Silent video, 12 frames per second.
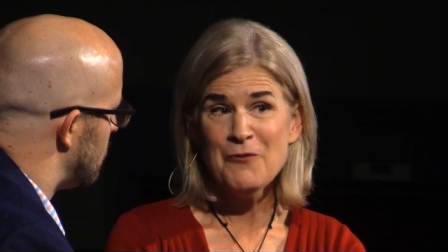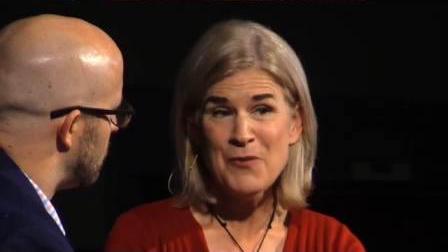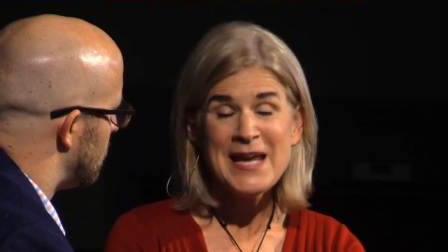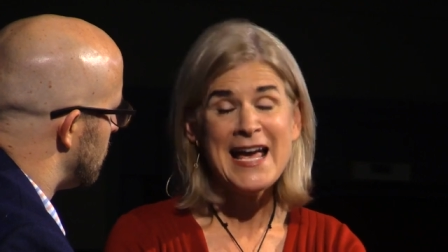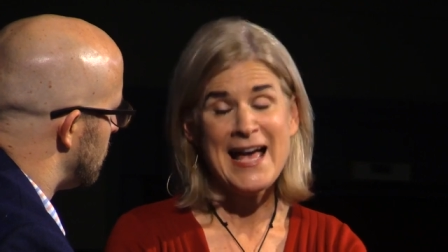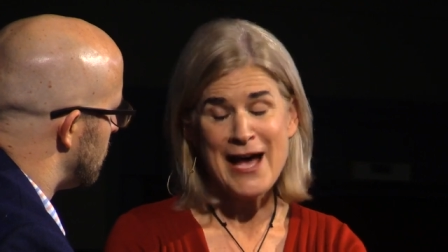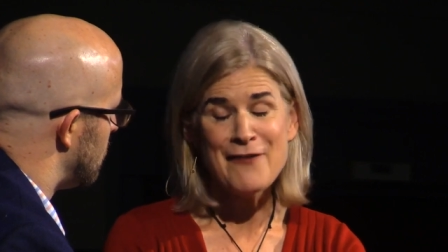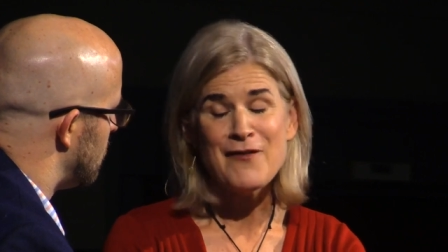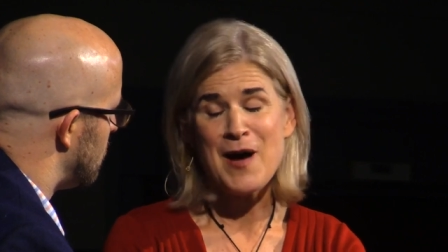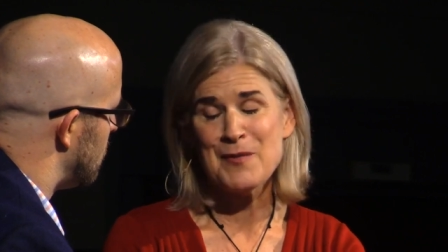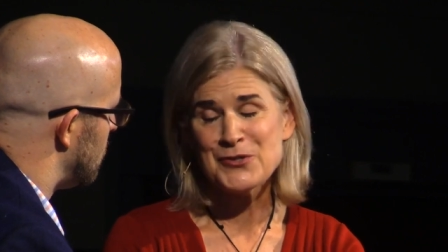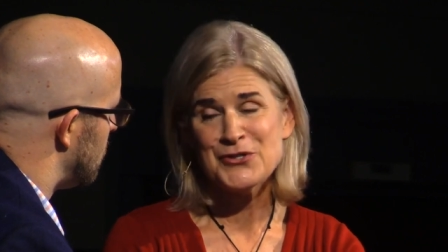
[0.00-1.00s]
We have
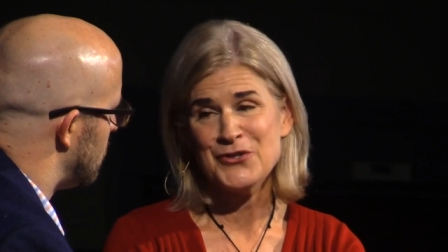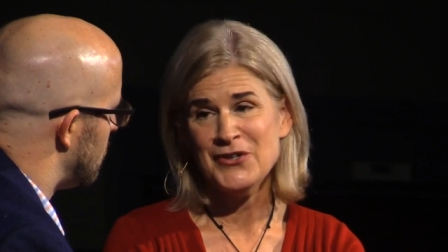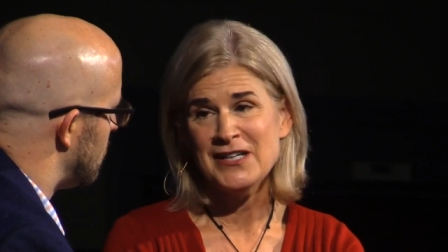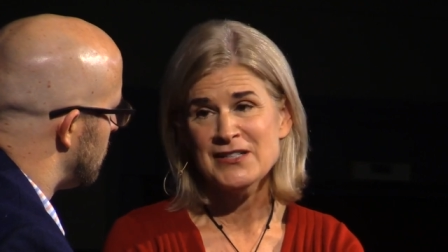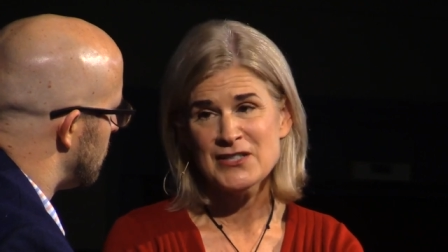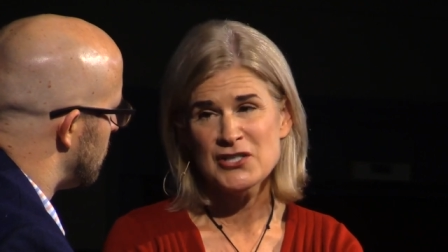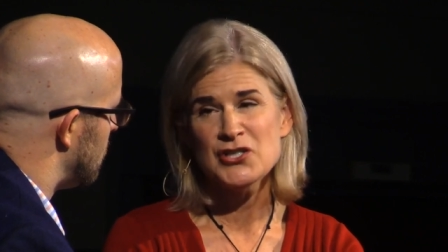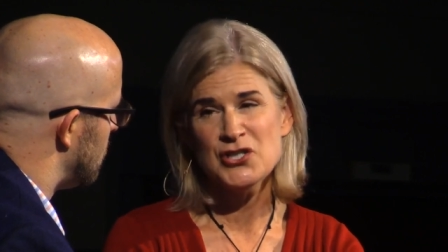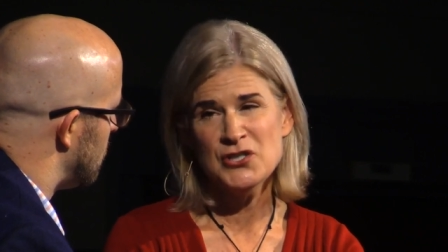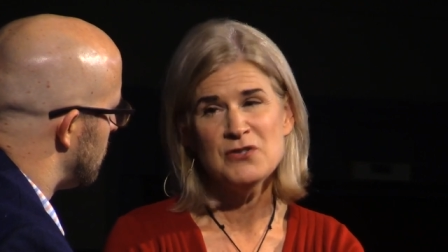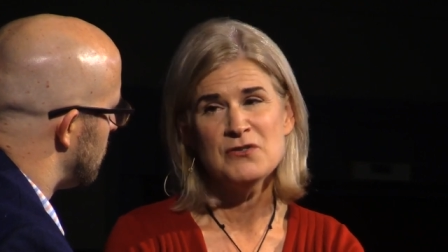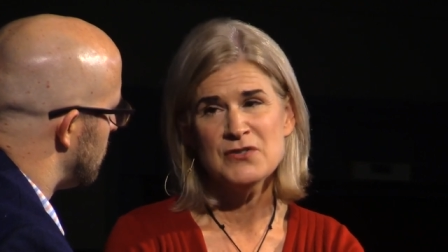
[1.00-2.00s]
opportunities to
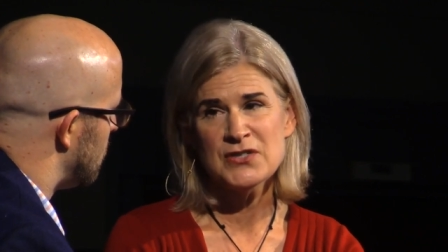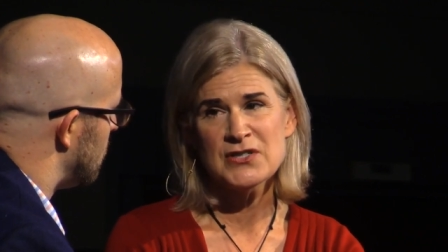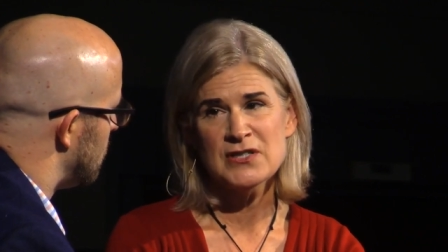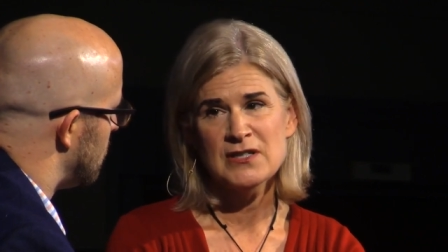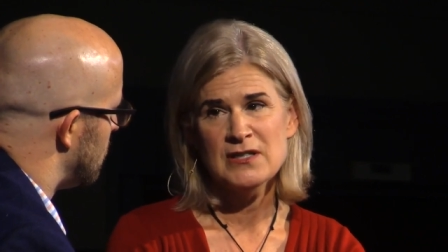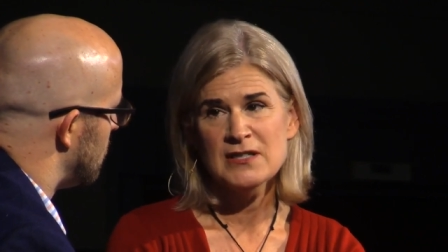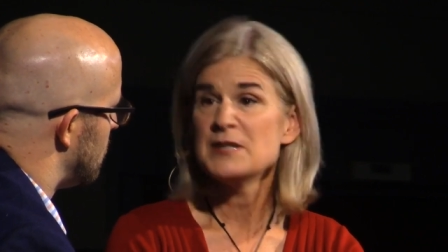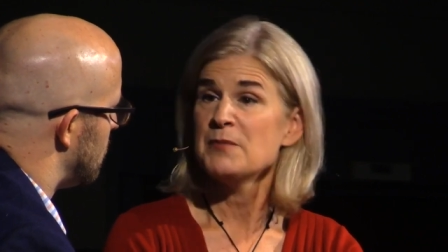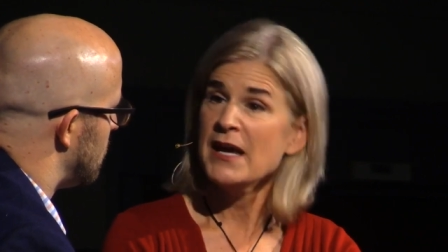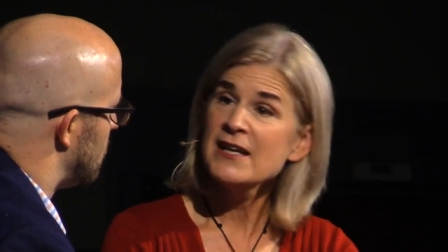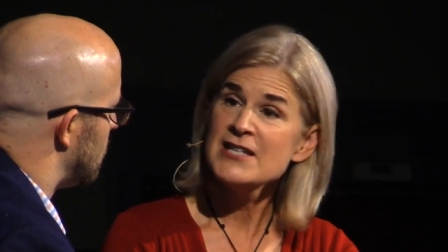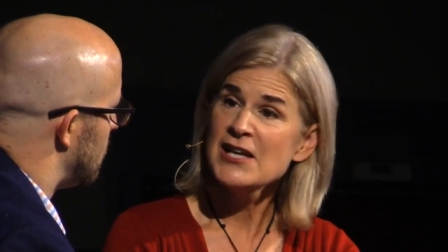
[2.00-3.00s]
choose to
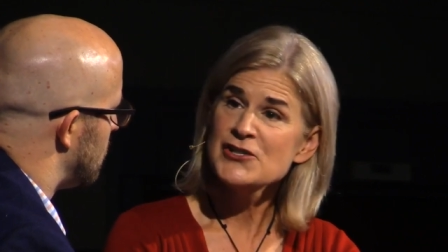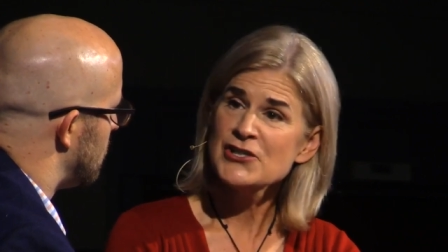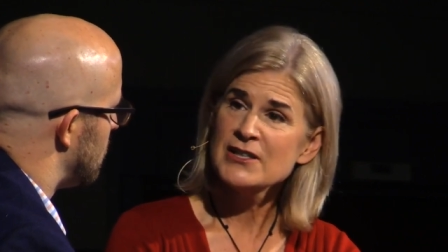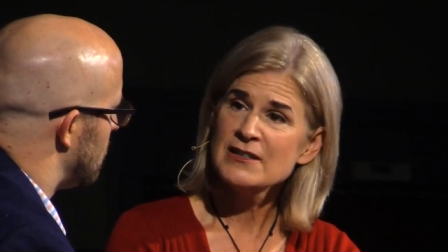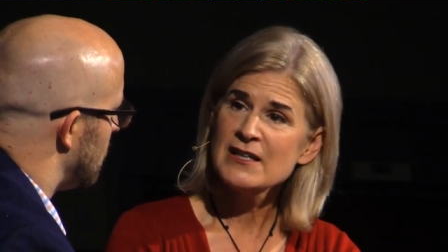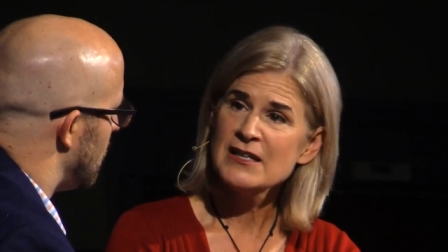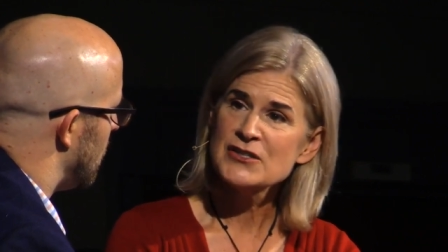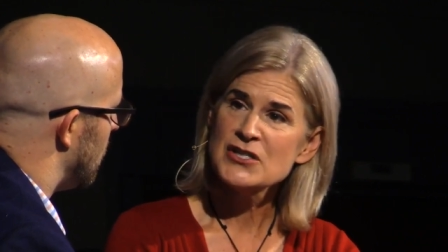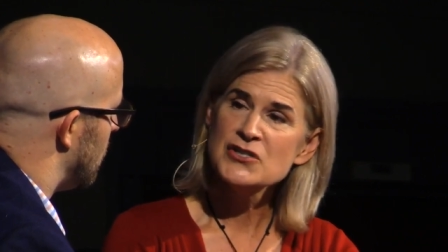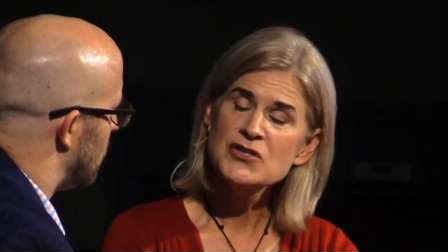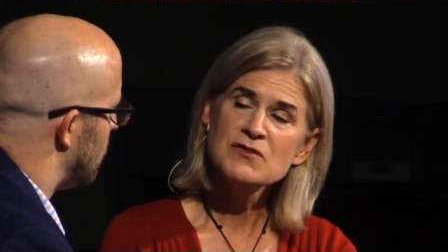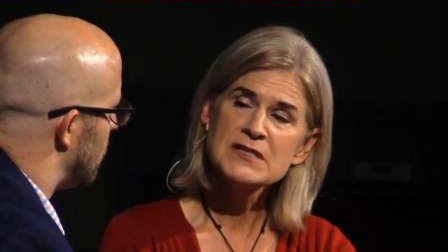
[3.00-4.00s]
pay attention and yeah.
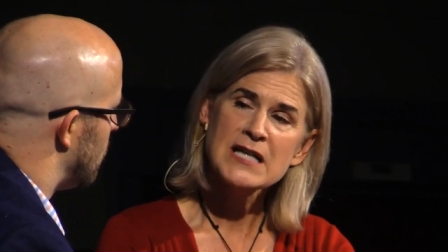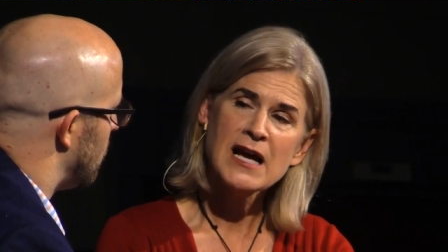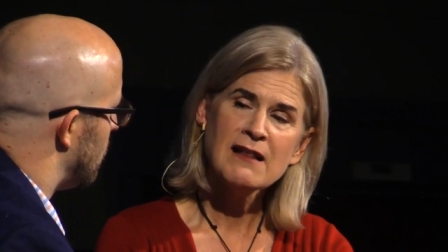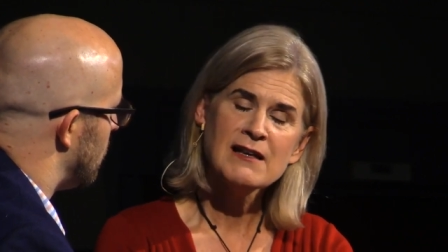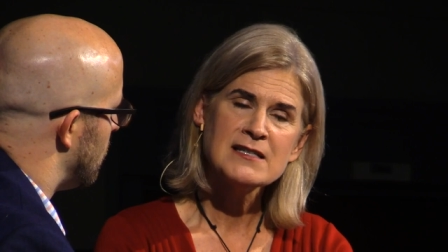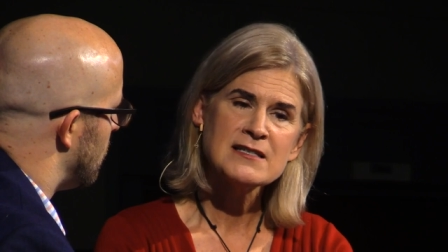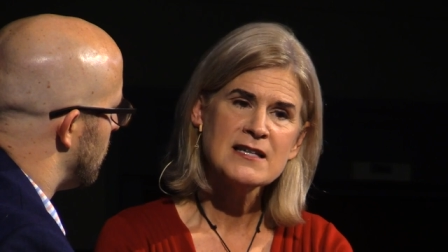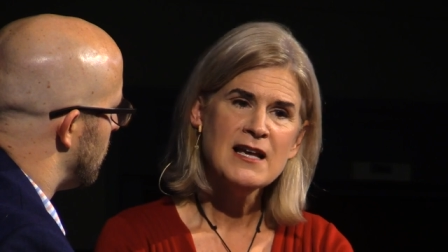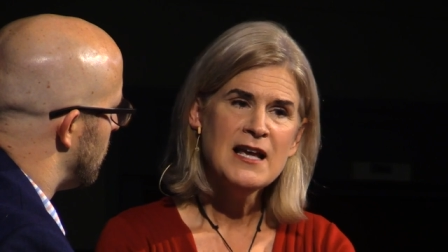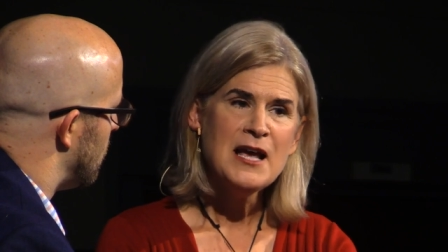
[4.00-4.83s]
to choose silence.